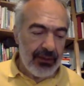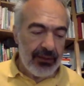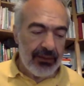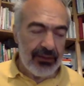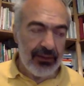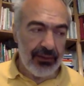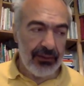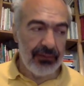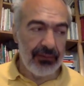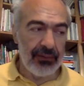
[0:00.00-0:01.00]

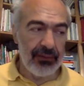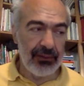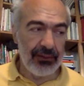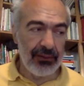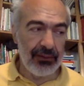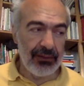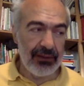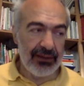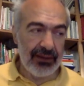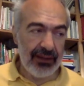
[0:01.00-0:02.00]
So uh,
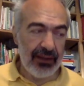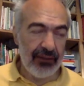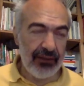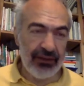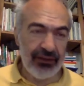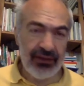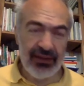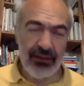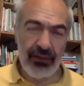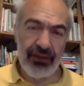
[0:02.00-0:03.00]
this idea of
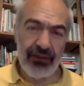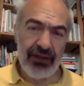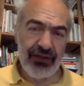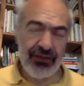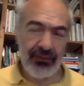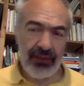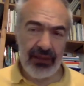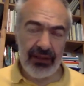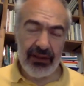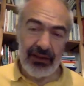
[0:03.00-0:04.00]
intrinsic motivation
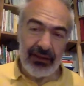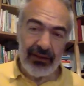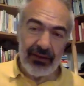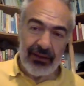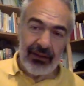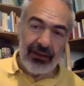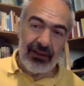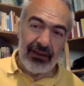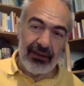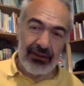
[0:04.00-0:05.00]
being uh,
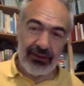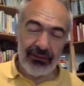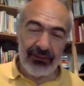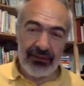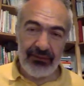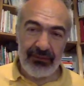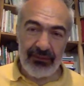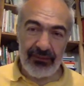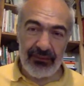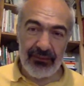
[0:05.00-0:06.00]
uh, you know,
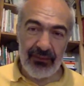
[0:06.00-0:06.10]
mm,